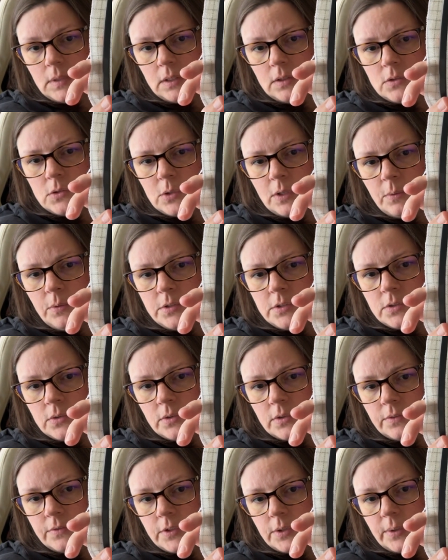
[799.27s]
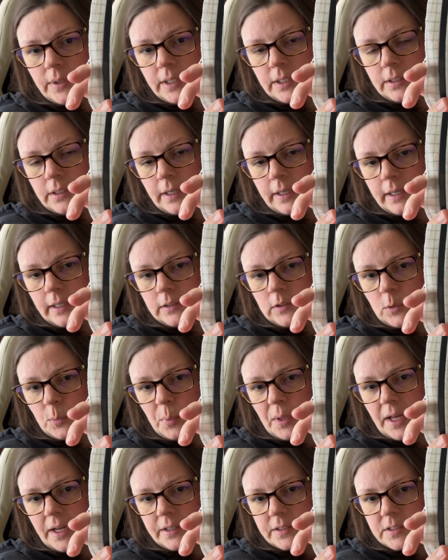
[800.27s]
So I was sort of doing diagonal
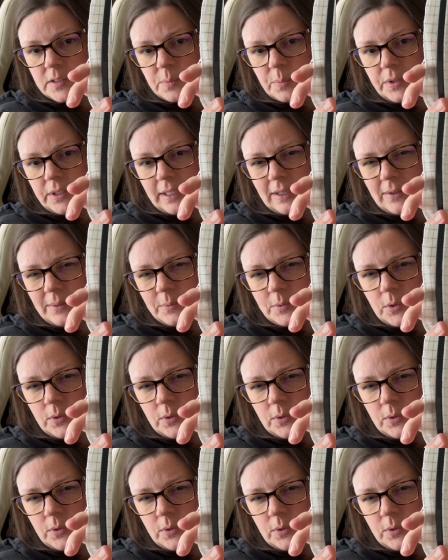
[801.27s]
blocks, but now